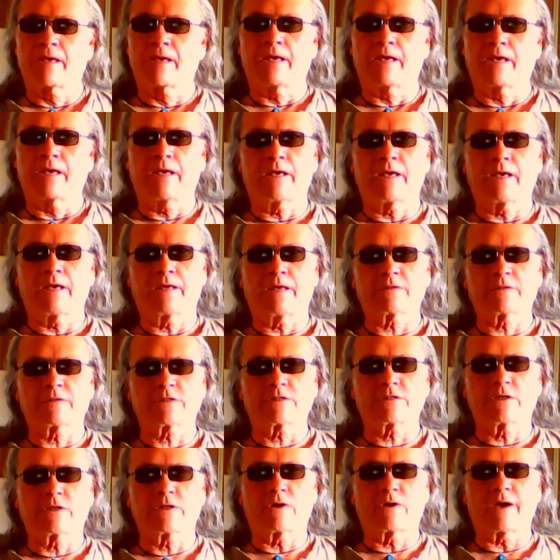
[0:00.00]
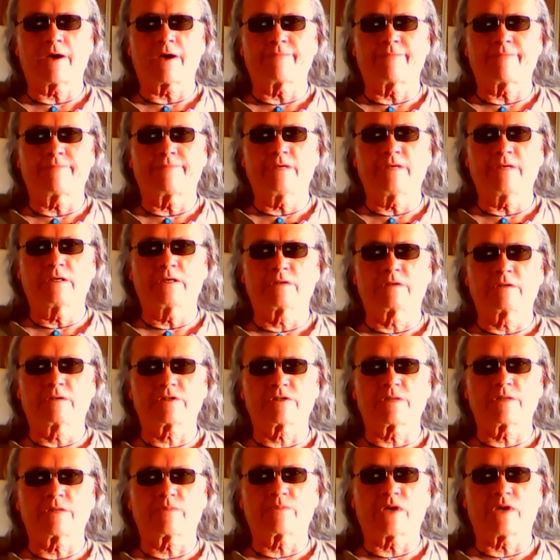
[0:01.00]
And so I feel
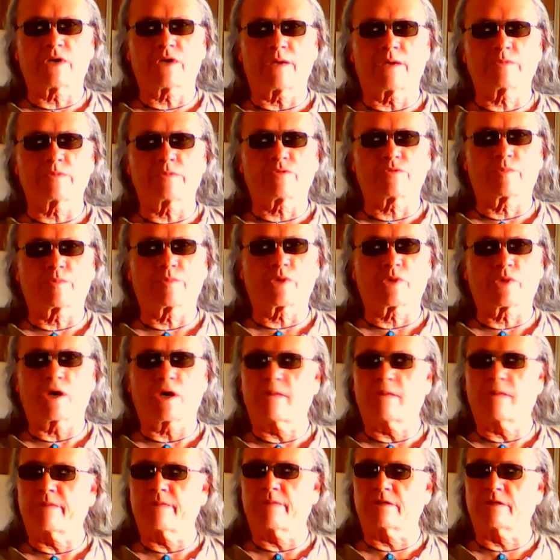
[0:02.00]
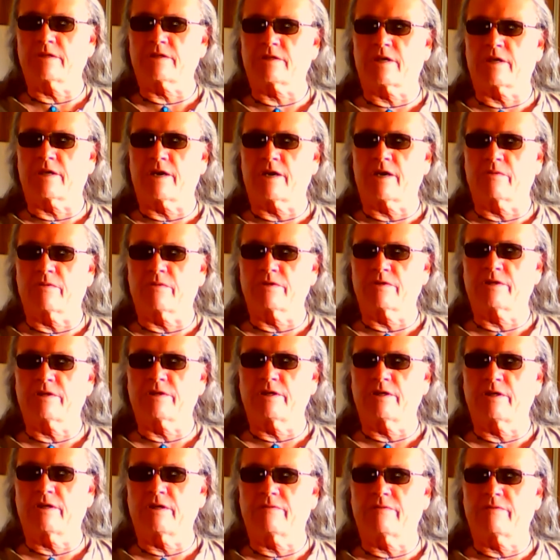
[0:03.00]
sometimes from comments that I
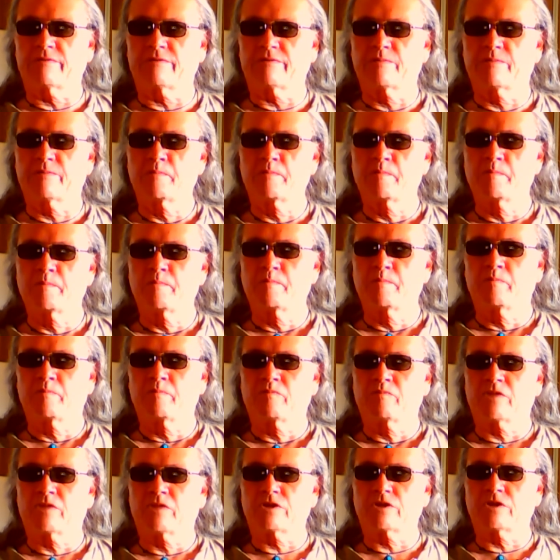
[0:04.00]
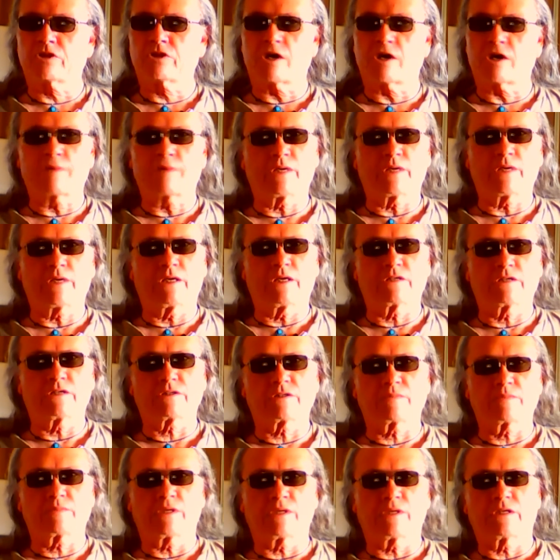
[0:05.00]
receive that
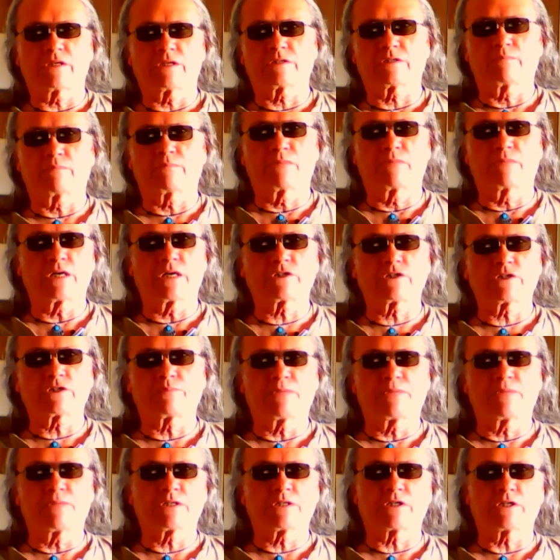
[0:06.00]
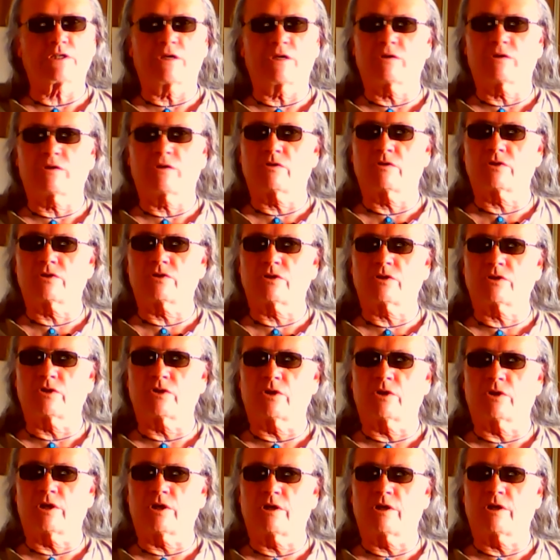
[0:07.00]
shamanism is much
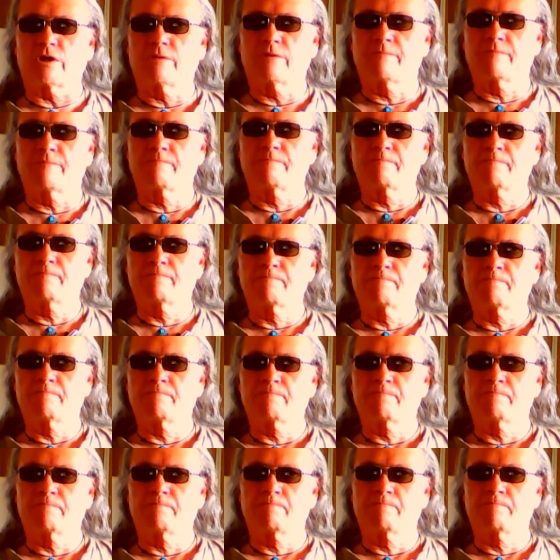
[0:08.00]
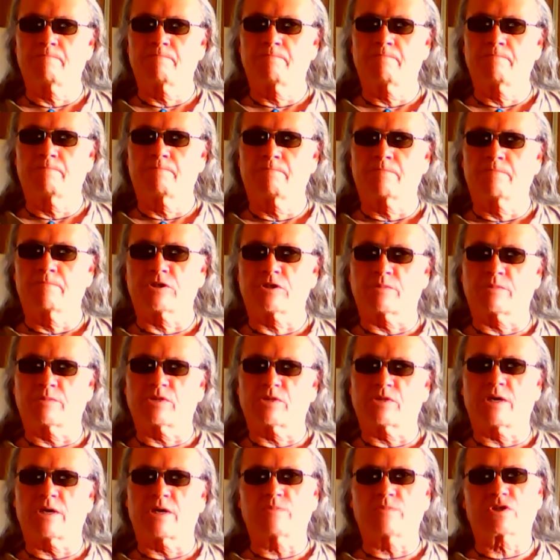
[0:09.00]
misunderstood,
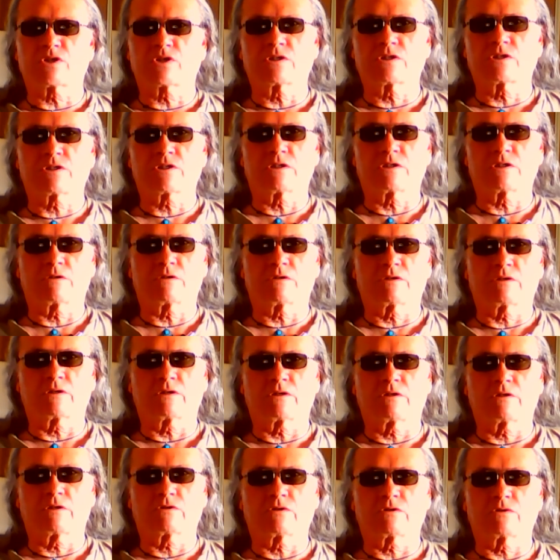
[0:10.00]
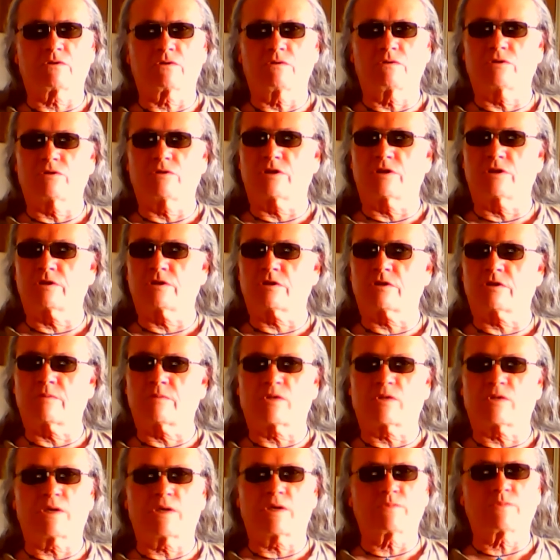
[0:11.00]
sometimes considered an intrusion,
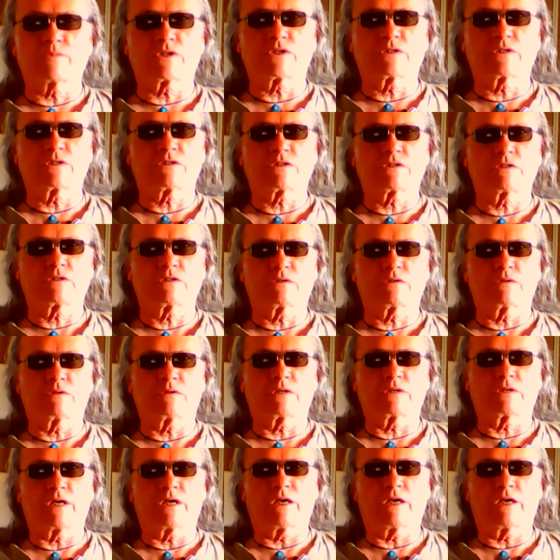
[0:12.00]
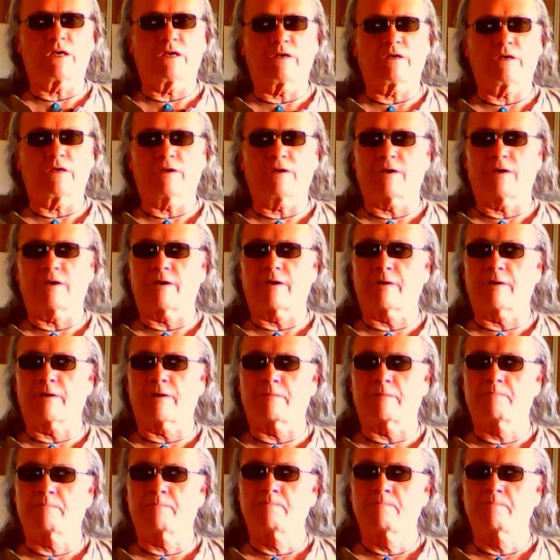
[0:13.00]
sometimes considered a,